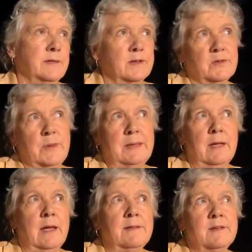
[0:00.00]

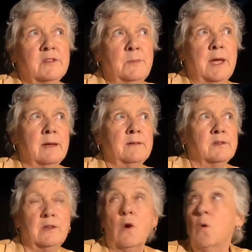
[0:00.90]
And this
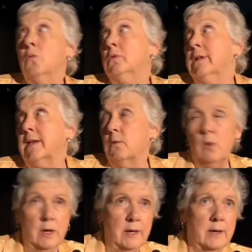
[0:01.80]
man's only
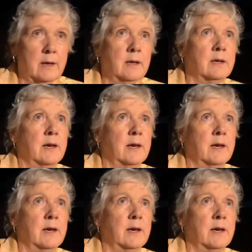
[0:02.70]
one,